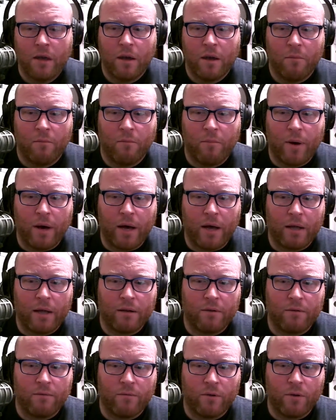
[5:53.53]
But
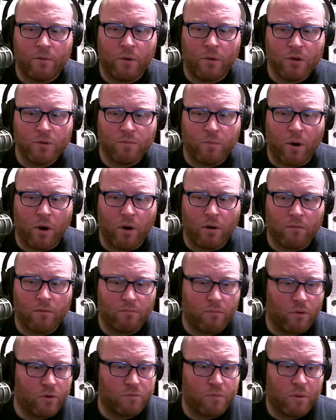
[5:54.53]
for the most part,
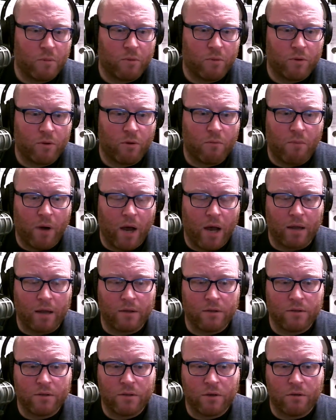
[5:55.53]
most people don't mind.
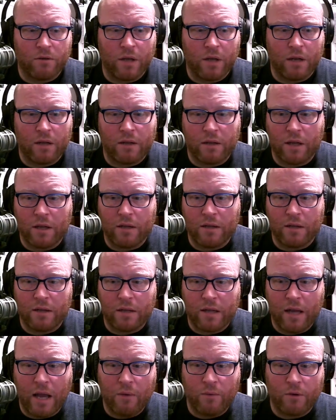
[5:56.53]
And so then at the end of the
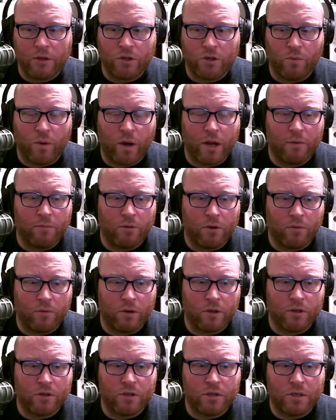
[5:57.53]
day, what you wind up doing
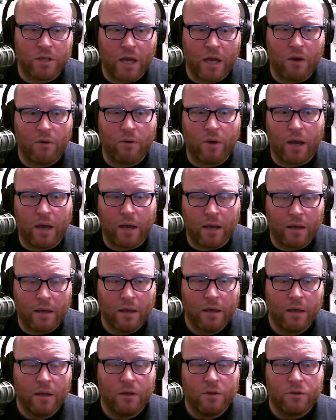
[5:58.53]
is you say, okay,
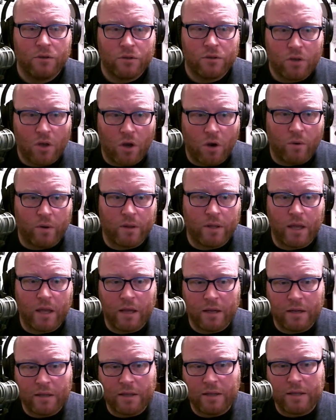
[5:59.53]
so at the
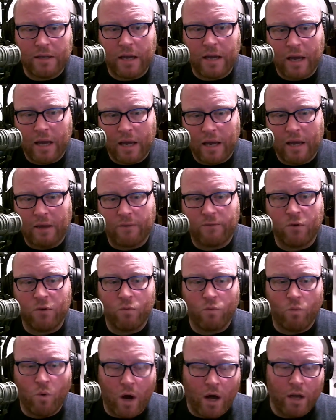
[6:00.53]
end of the day, if you
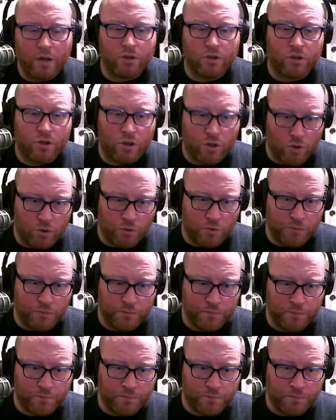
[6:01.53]
want to